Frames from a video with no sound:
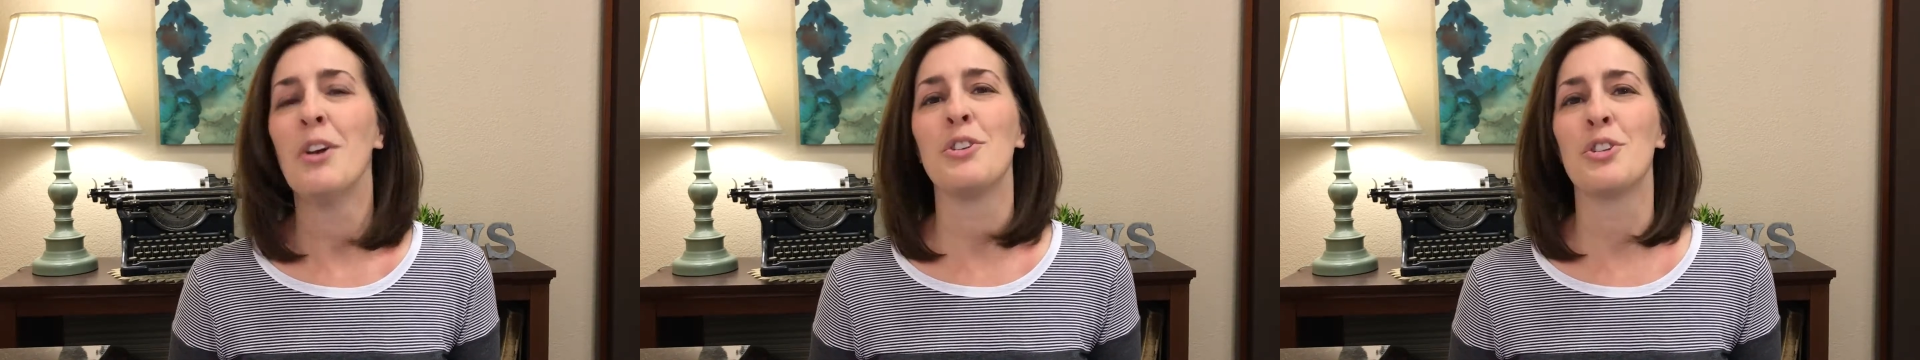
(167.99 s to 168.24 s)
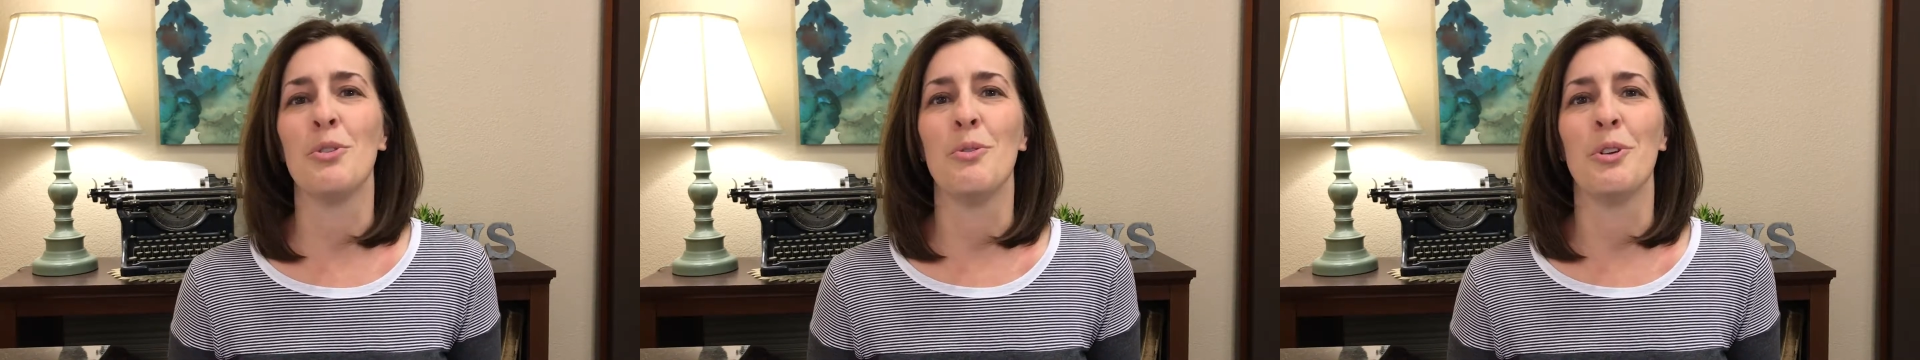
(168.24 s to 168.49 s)

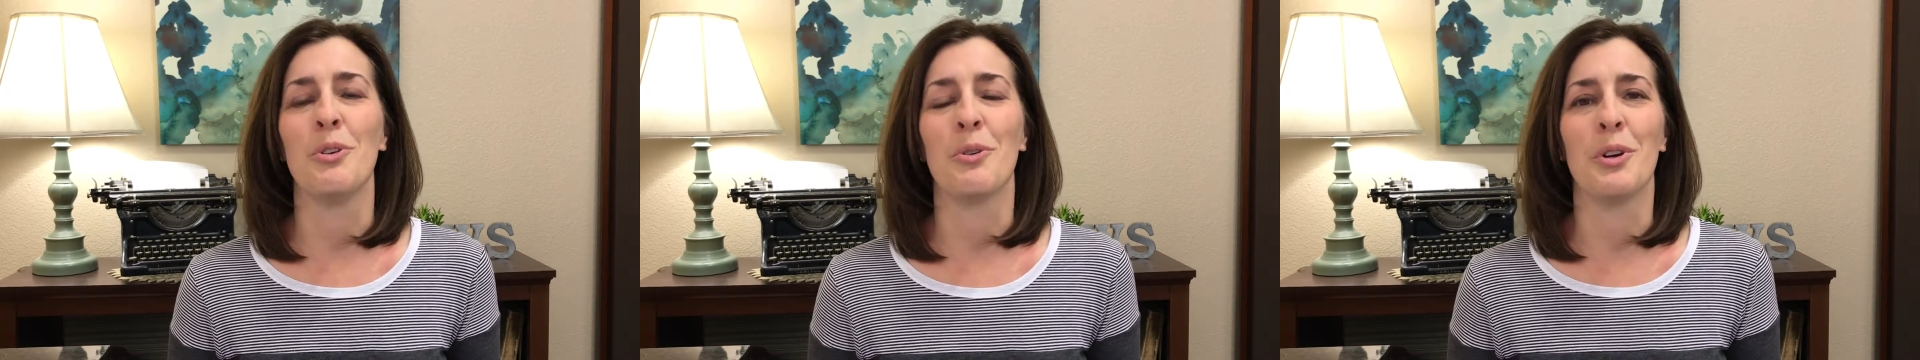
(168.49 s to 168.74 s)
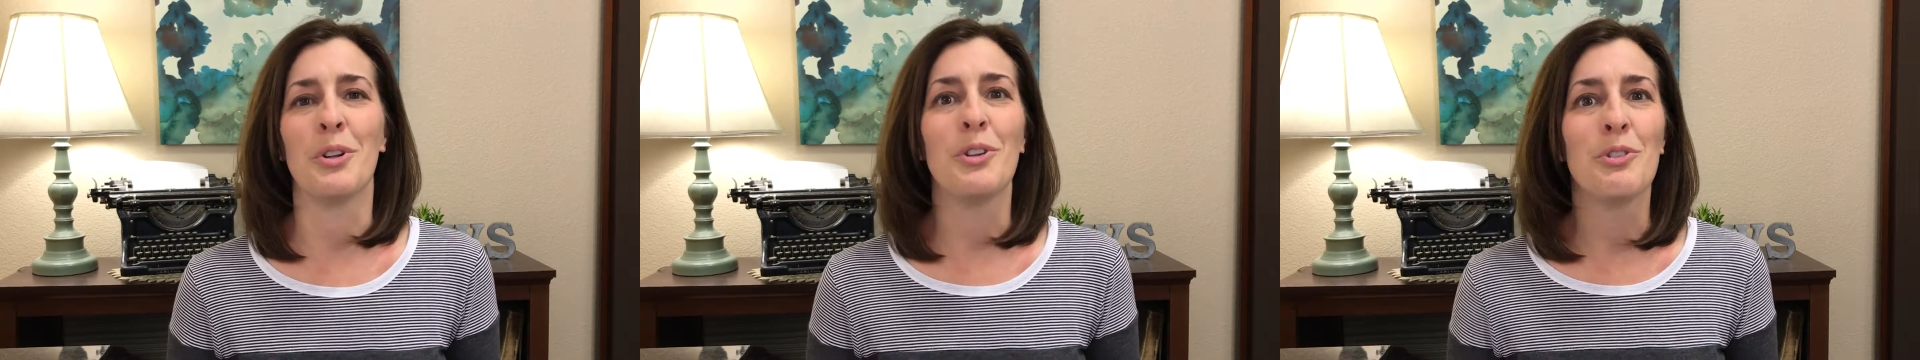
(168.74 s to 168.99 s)
to
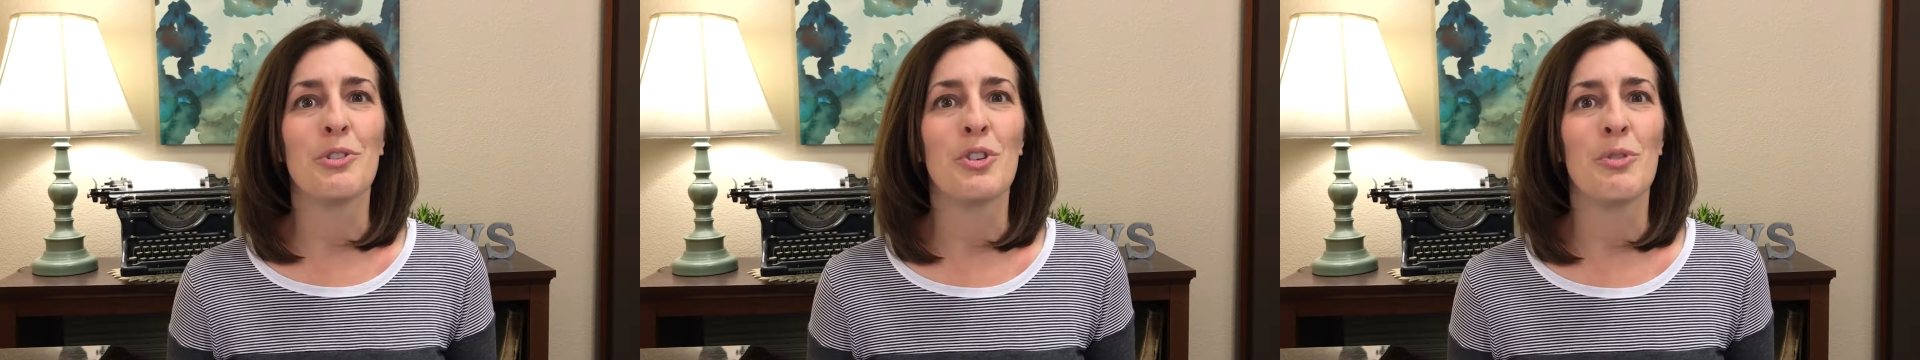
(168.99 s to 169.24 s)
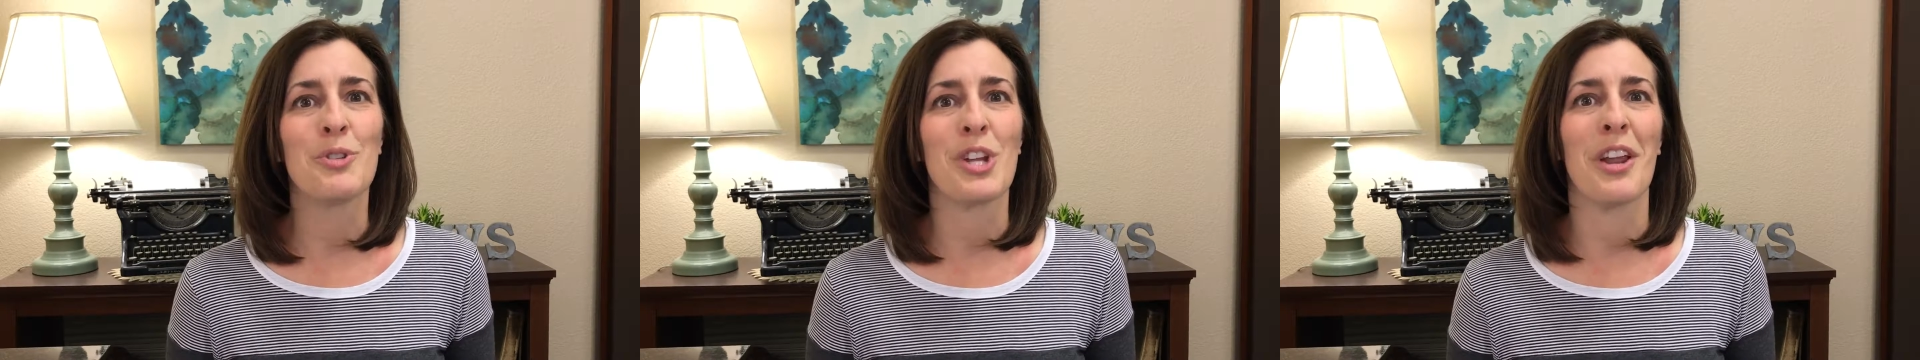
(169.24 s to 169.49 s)
your
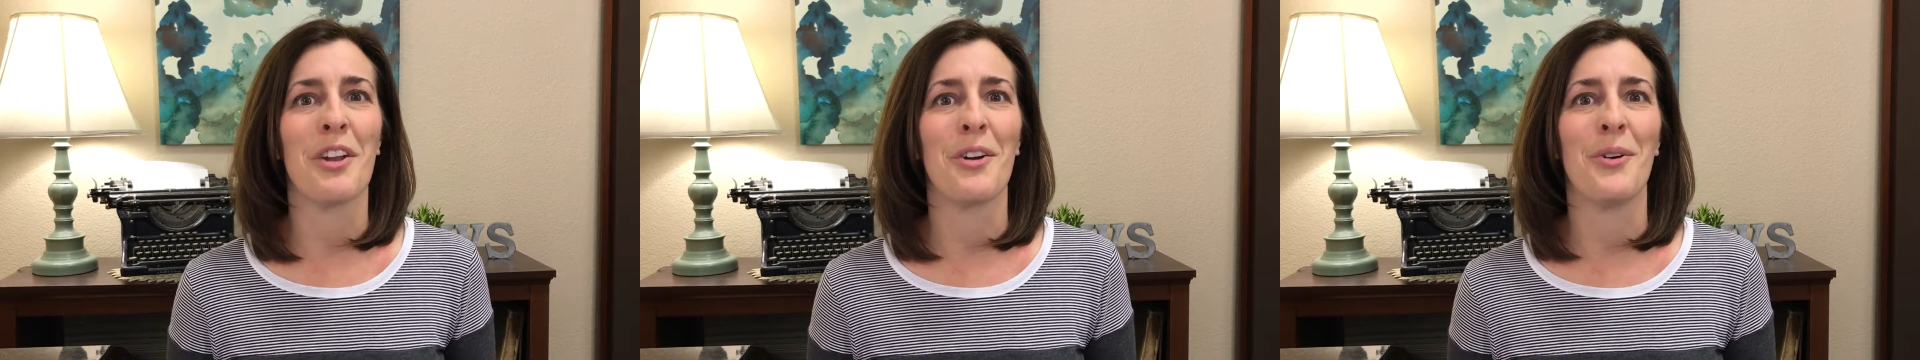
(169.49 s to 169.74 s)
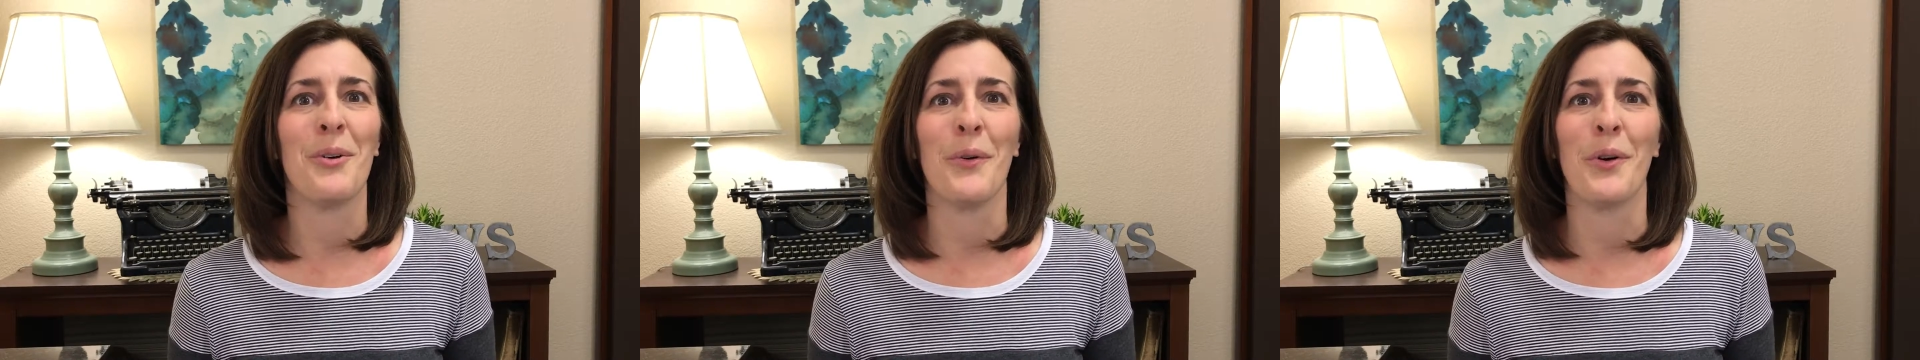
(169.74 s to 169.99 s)
YouTube
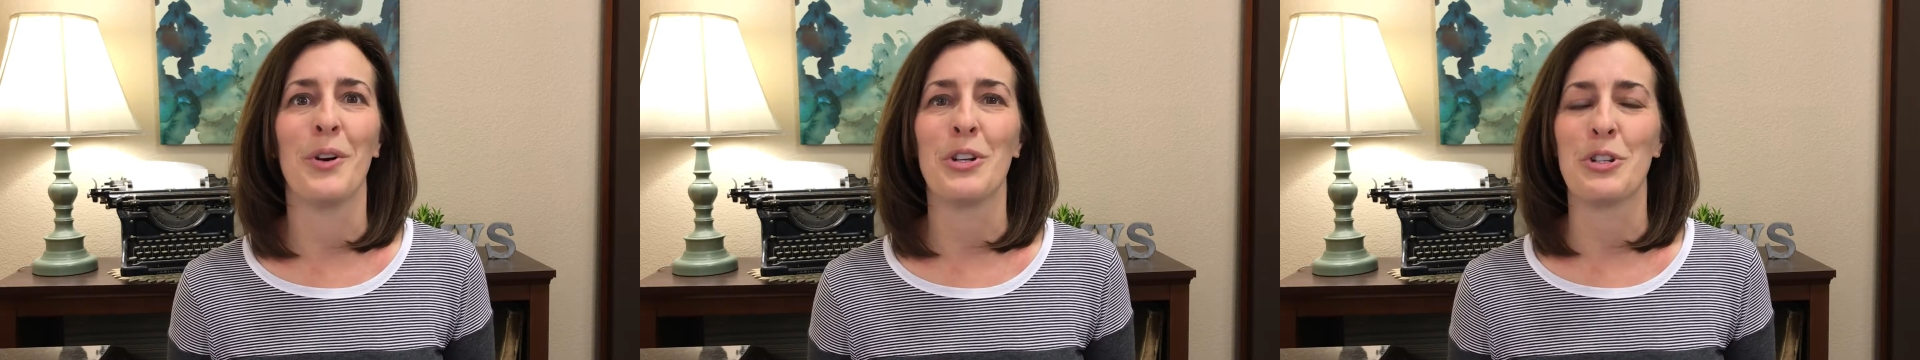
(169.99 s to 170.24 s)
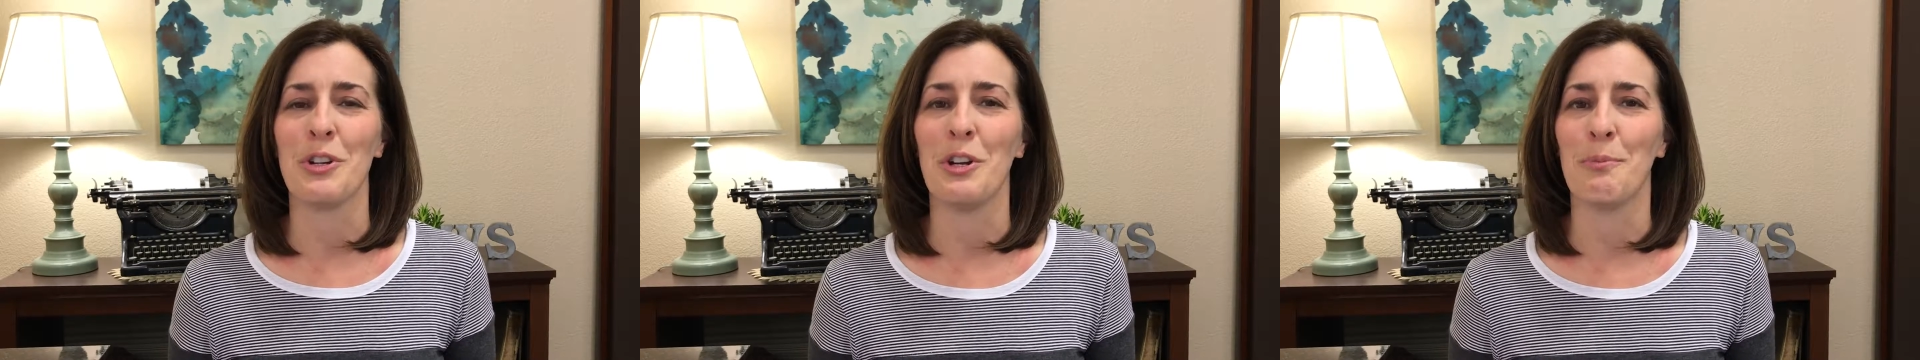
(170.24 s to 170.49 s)
channel or
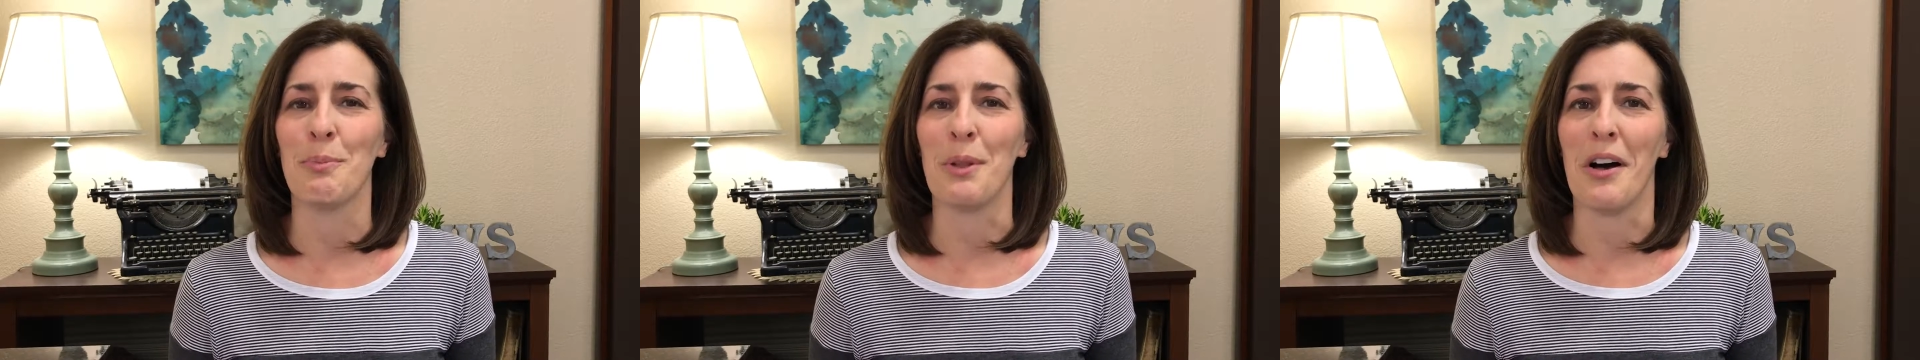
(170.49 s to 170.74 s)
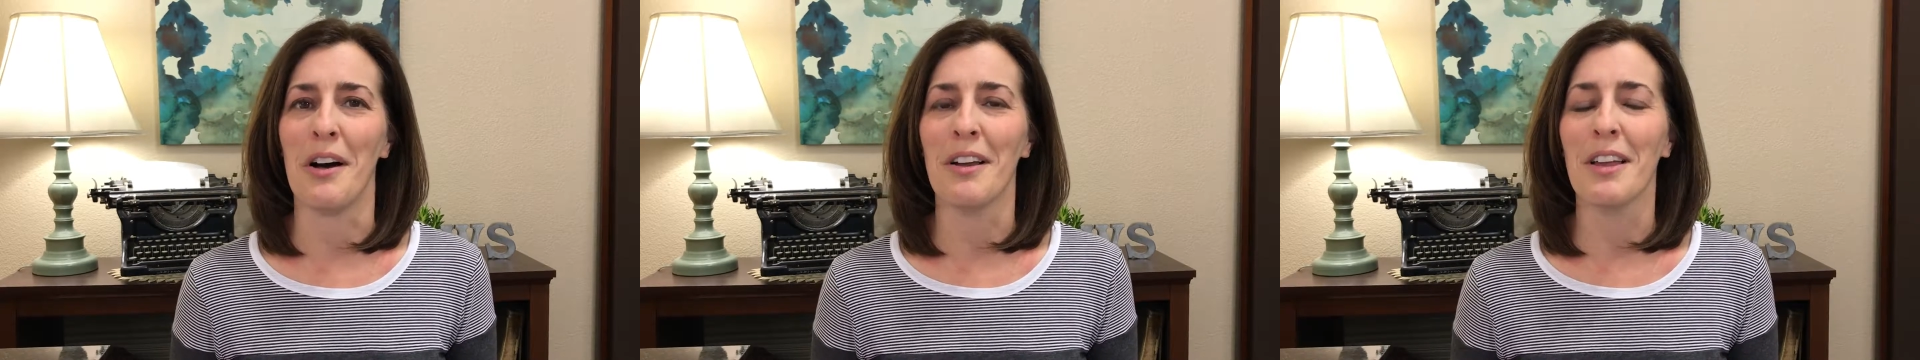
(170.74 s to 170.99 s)
to your
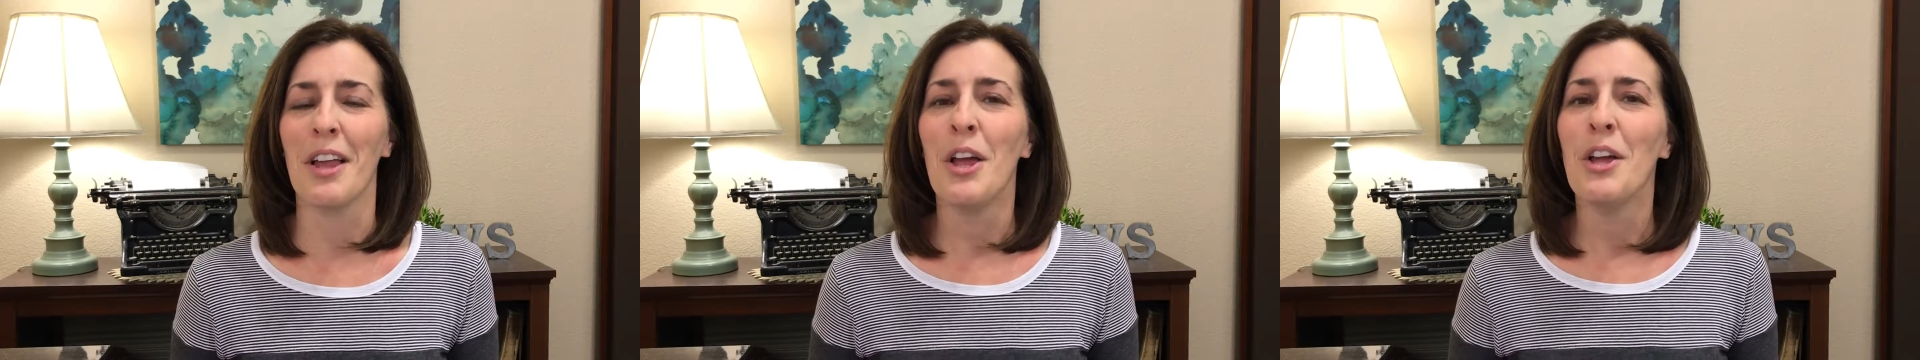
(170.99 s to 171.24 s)
blog.